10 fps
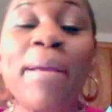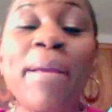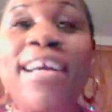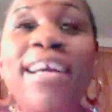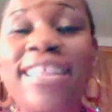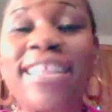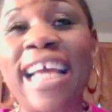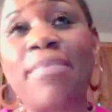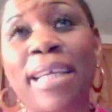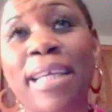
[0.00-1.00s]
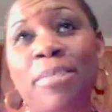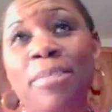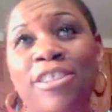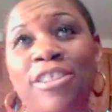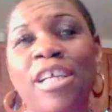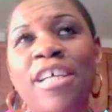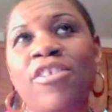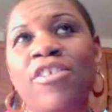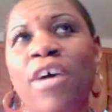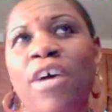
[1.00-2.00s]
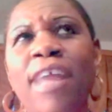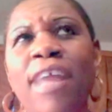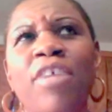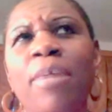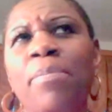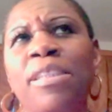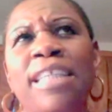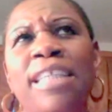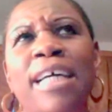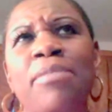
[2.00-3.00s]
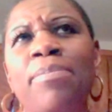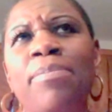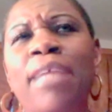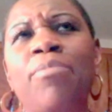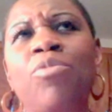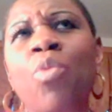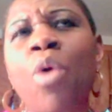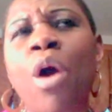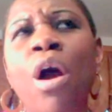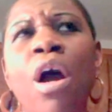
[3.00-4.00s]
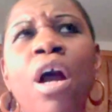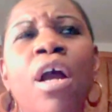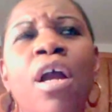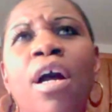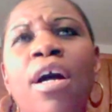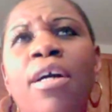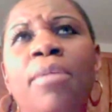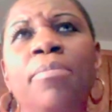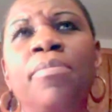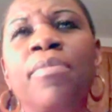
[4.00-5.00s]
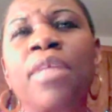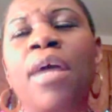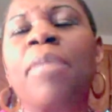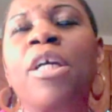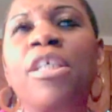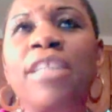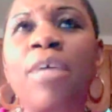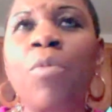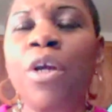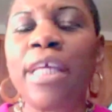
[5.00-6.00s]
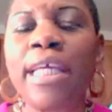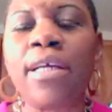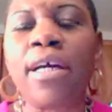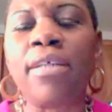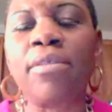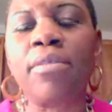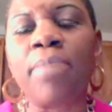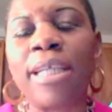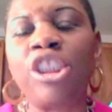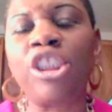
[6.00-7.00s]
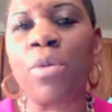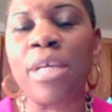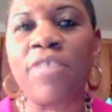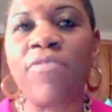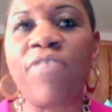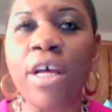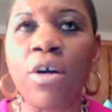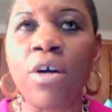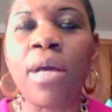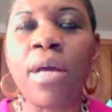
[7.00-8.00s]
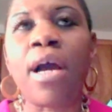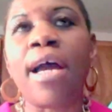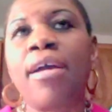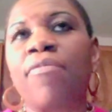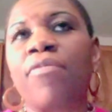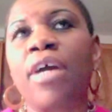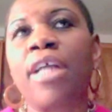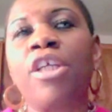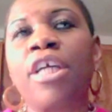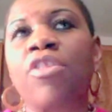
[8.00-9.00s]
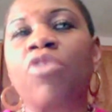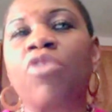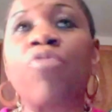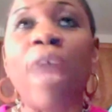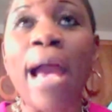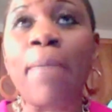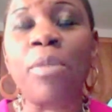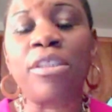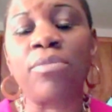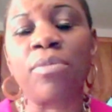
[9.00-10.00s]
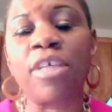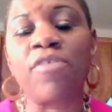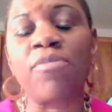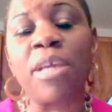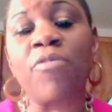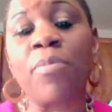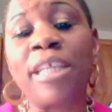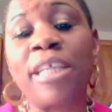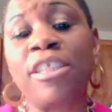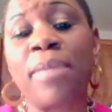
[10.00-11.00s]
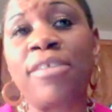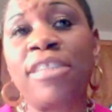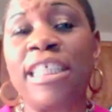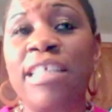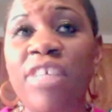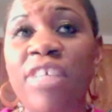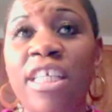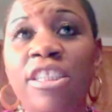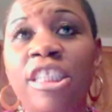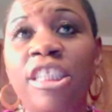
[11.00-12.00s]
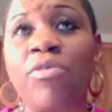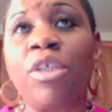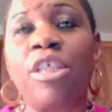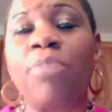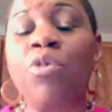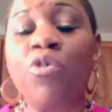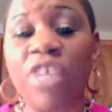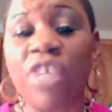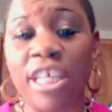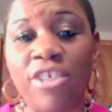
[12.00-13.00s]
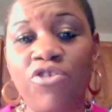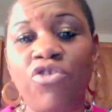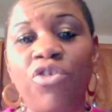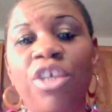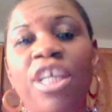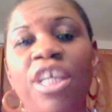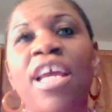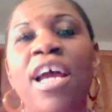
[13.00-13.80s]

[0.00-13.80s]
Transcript: Exactly, my guilty pleasure. So I have a couple of sites, Madame Noir. Because I work in, my show is film, I look at The Wrap, which gives me information about TV in general and the movie industry.